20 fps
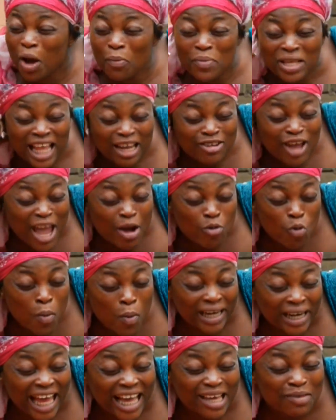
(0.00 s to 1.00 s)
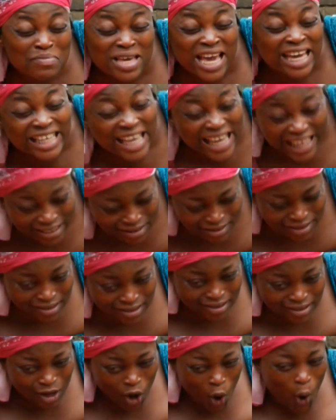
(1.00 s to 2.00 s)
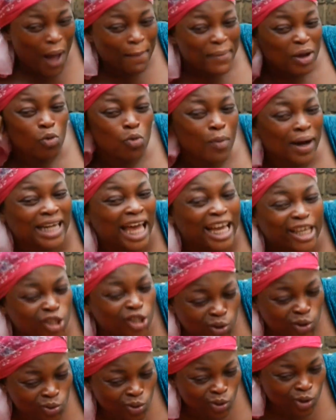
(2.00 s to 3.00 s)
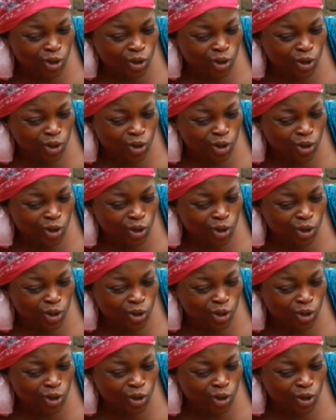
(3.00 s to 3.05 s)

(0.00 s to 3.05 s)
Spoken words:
tell me that you are a woman like me again. Or I'm a woman like you.